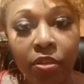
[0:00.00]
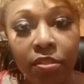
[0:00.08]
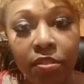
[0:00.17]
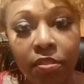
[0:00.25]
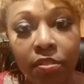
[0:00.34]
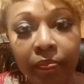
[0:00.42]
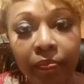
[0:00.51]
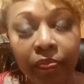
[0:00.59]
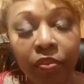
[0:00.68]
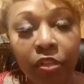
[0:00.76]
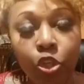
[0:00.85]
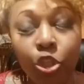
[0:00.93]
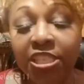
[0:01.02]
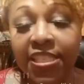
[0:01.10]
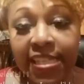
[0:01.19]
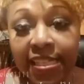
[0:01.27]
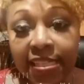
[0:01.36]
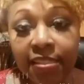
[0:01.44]
Source
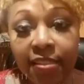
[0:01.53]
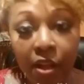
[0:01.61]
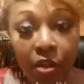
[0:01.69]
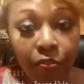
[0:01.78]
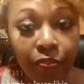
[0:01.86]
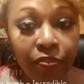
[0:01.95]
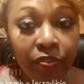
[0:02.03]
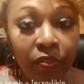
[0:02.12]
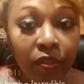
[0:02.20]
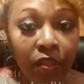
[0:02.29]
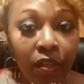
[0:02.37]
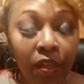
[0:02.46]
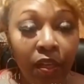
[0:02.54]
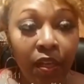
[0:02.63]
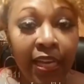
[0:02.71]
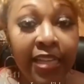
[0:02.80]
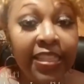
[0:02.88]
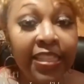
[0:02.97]
to see itself
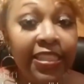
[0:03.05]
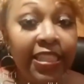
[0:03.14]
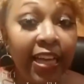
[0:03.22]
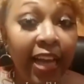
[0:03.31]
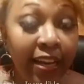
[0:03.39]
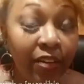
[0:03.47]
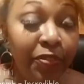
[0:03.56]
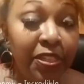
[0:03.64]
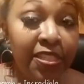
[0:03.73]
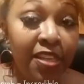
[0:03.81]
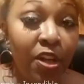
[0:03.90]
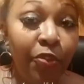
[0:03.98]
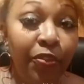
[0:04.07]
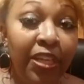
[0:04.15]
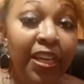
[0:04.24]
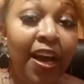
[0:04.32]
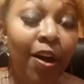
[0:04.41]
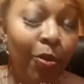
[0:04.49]
in the delight of
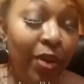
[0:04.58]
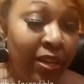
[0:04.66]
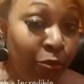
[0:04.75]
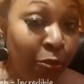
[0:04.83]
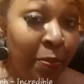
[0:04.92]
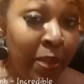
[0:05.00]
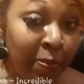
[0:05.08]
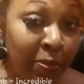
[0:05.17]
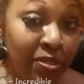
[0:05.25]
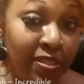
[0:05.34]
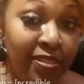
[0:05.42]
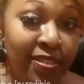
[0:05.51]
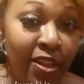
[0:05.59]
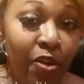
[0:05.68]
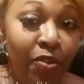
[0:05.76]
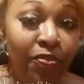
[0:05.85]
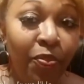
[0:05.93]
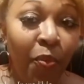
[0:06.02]
itself, in how it
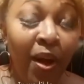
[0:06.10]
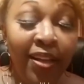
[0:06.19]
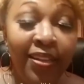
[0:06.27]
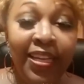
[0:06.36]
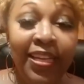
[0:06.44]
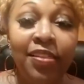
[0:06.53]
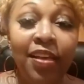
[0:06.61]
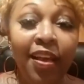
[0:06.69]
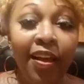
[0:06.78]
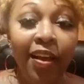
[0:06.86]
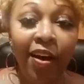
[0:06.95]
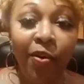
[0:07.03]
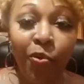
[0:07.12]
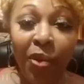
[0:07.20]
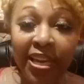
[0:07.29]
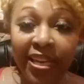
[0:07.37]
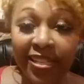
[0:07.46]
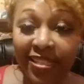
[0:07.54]
remembers itself while it
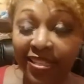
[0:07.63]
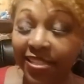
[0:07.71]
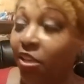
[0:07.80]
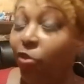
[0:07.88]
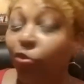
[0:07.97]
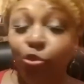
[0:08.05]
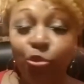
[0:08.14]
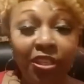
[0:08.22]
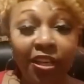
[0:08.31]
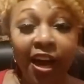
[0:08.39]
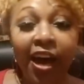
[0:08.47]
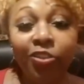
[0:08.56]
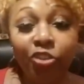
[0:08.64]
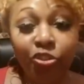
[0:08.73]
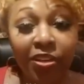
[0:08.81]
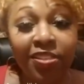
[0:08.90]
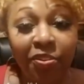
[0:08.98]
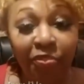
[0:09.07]
awakens itself through the
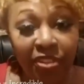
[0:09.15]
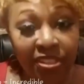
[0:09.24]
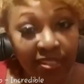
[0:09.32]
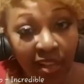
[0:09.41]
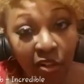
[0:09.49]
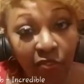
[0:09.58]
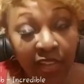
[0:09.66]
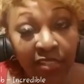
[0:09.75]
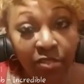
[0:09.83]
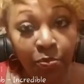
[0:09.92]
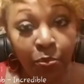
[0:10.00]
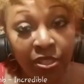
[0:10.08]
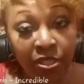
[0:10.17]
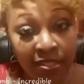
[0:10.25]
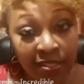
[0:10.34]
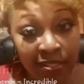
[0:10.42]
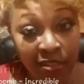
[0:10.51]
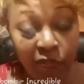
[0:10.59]
contrast of itself
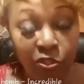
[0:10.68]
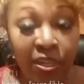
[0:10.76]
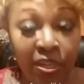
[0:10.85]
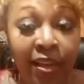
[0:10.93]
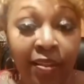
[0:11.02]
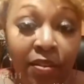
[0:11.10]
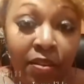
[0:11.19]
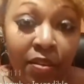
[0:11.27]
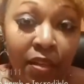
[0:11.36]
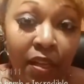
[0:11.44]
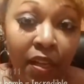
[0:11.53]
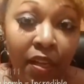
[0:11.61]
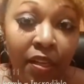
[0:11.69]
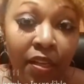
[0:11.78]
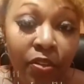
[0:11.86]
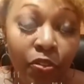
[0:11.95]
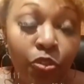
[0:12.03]
as it brings itself together